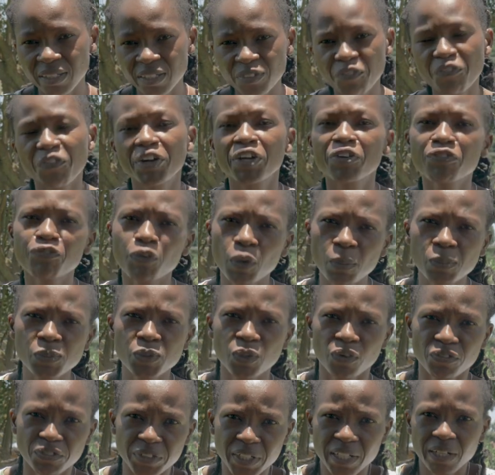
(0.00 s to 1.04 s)
different
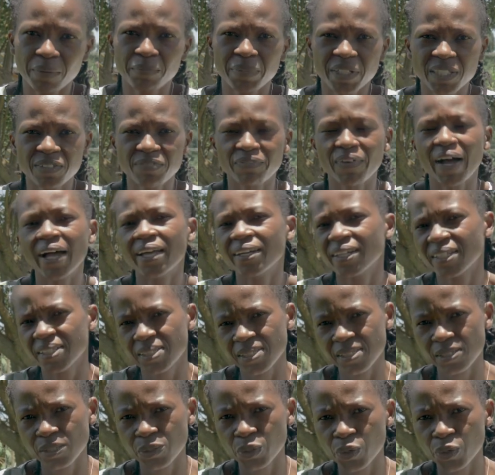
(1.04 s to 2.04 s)
forms of gender-based violence,